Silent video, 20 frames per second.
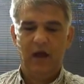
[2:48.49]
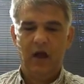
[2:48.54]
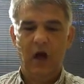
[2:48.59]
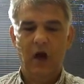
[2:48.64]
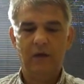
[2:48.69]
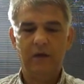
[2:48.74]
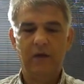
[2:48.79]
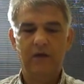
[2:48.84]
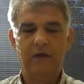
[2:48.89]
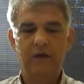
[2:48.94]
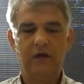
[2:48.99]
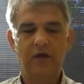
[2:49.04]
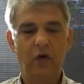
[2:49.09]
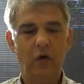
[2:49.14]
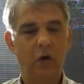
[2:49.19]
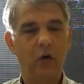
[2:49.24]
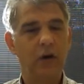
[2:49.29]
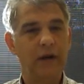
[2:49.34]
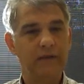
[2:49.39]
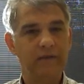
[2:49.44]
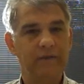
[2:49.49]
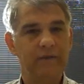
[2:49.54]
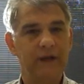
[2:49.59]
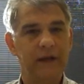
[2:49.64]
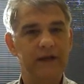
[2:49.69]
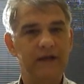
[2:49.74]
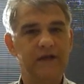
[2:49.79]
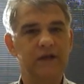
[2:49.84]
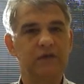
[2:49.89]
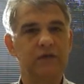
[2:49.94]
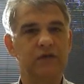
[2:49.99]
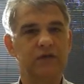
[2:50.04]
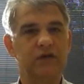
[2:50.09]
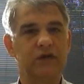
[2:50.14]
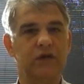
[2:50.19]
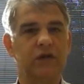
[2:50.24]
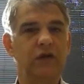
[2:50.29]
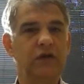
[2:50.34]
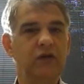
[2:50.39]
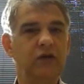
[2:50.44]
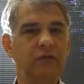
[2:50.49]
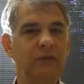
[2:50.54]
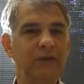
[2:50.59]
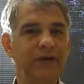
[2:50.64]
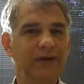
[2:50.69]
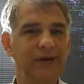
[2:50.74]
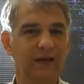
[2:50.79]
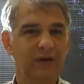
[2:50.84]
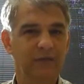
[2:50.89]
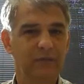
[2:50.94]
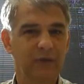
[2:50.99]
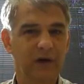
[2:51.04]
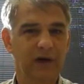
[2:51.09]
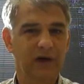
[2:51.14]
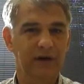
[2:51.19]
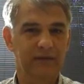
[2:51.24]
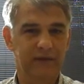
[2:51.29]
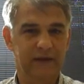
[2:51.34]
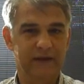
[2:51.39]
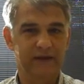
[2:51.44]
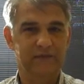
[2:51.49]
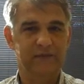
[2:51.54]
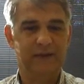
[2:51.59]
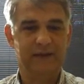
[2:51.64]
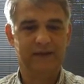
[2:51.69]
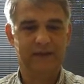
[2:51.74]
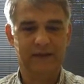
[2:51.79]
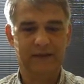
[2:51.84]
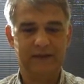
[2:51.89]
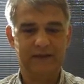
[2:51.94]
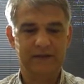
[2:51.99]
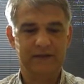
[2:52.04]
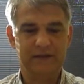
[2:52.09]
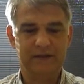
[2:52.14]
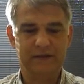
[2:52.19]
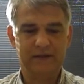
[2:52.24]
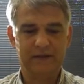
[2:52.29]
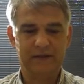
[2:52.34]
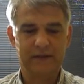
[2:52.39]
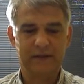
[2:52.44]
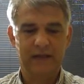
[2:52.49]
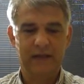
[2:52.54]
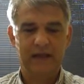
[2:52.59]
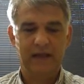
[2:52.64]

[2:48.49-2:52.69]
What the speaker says: Although the core inflation was a little bit above expectations,